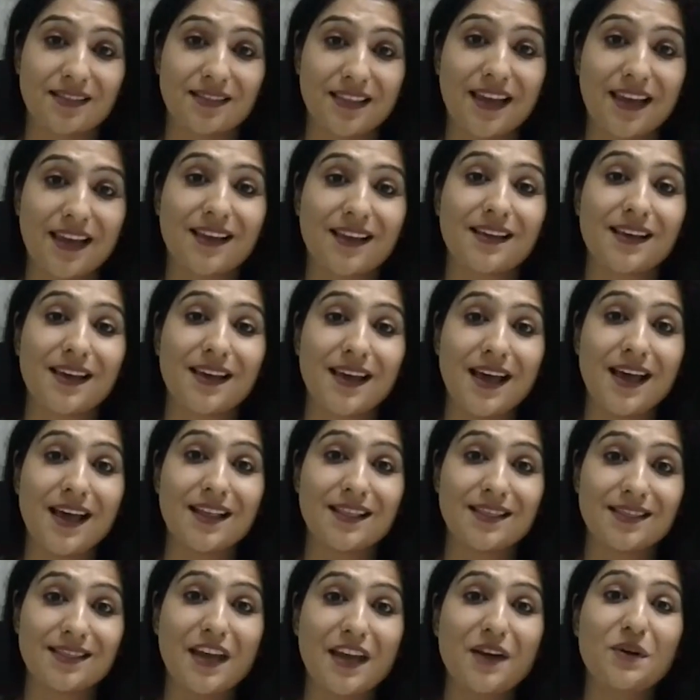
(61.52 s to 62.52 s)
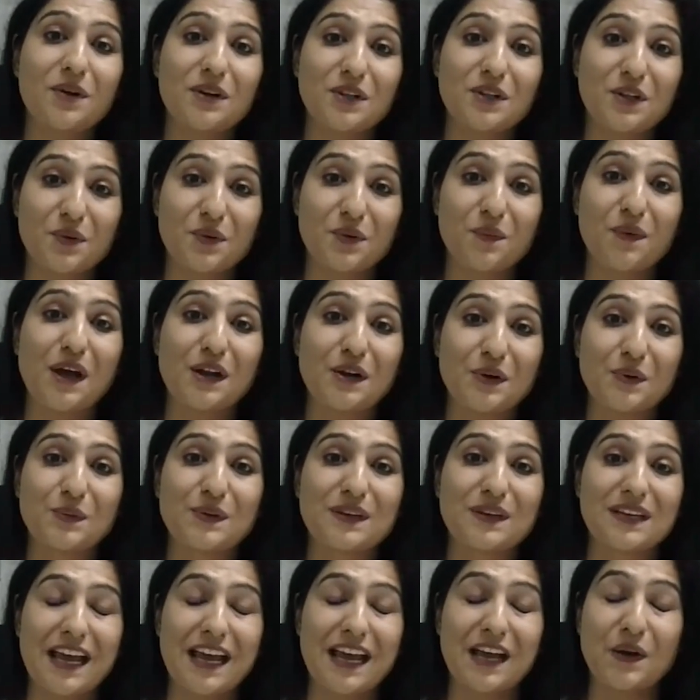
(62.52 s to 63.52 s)
they were the one who
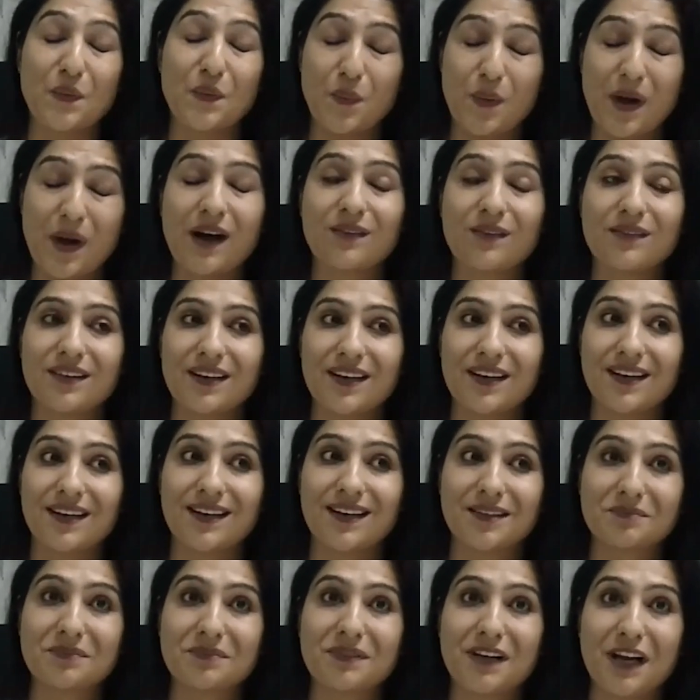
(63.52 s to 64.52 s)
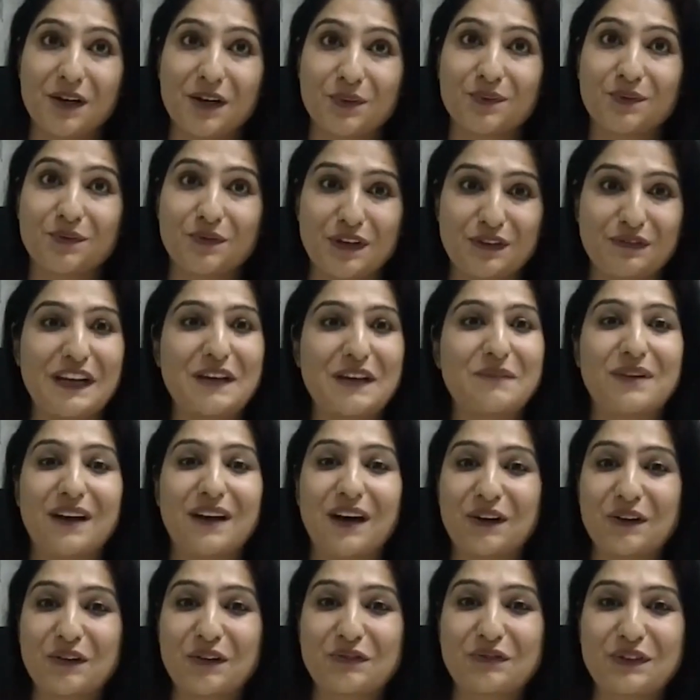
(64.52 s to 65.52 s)
were like, wow, Kannu, we're very
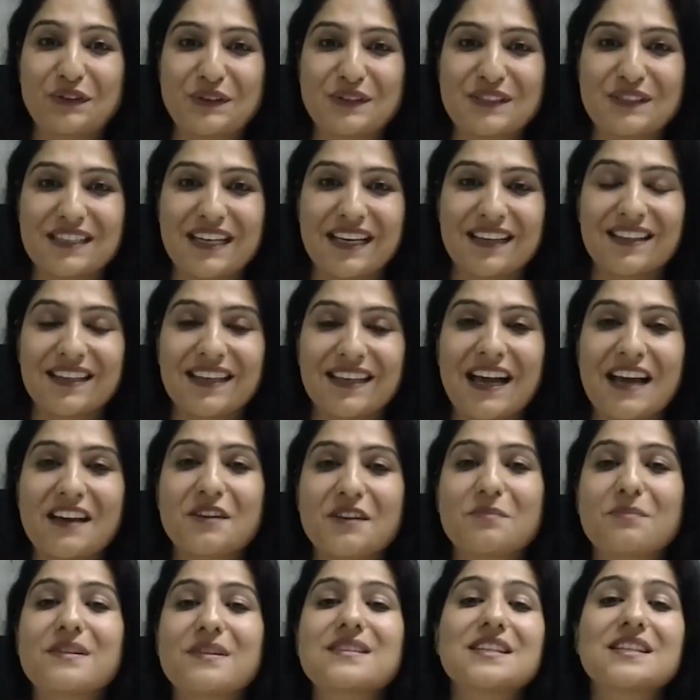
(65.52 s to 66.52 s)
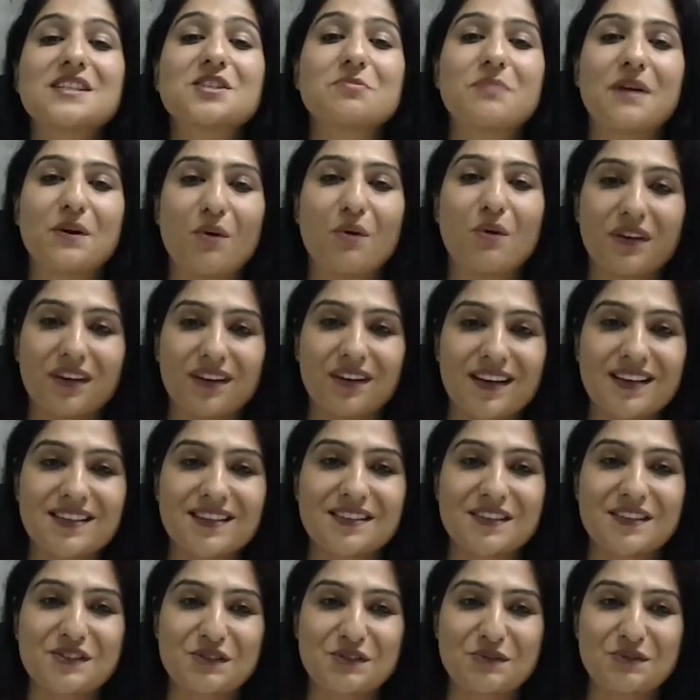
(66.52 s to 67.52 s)
proud of you. So I think I represent my
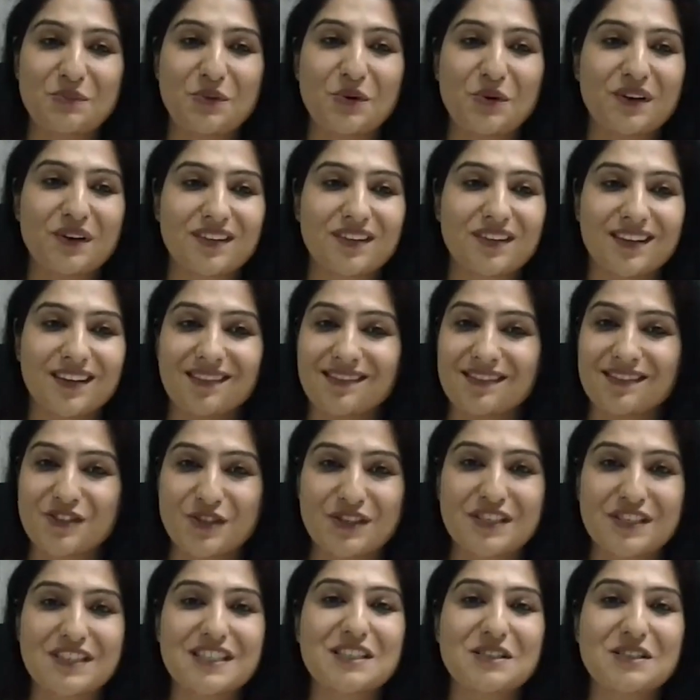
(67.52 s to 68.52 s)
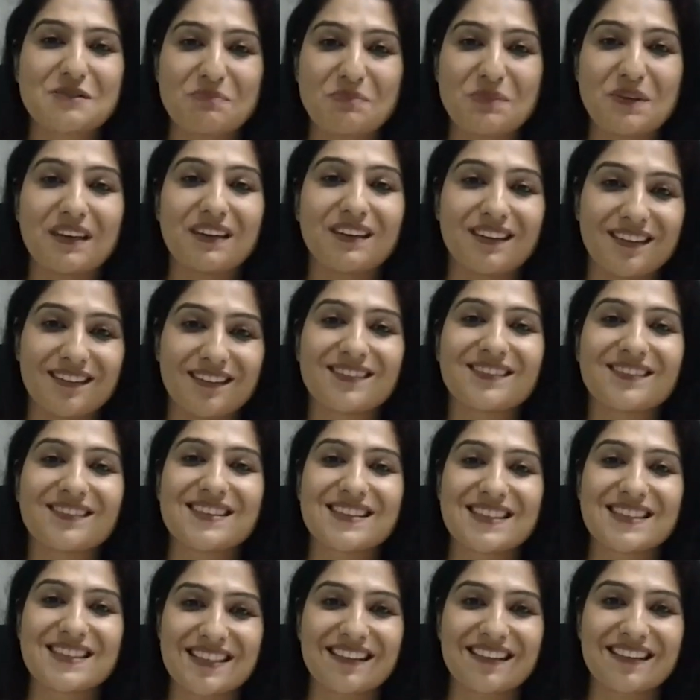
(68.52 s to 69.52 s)
organization more than just me here.
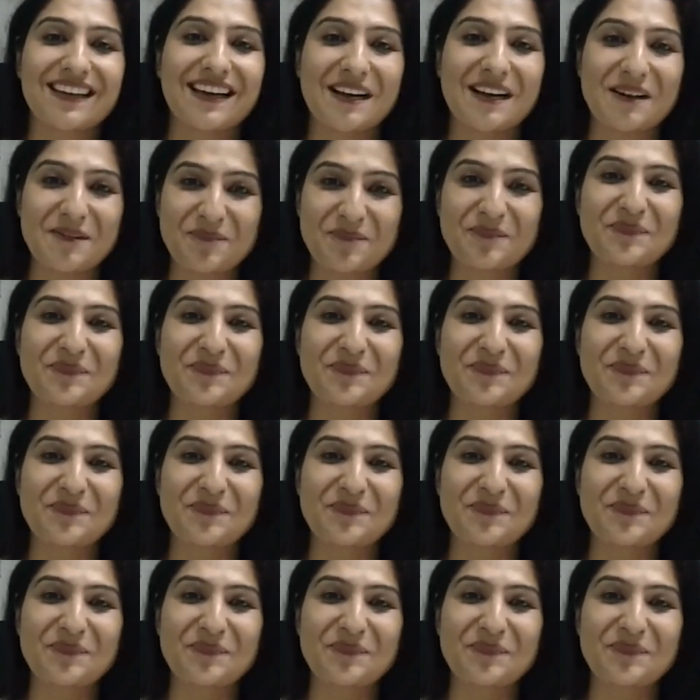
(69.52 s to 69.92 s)
So yeah.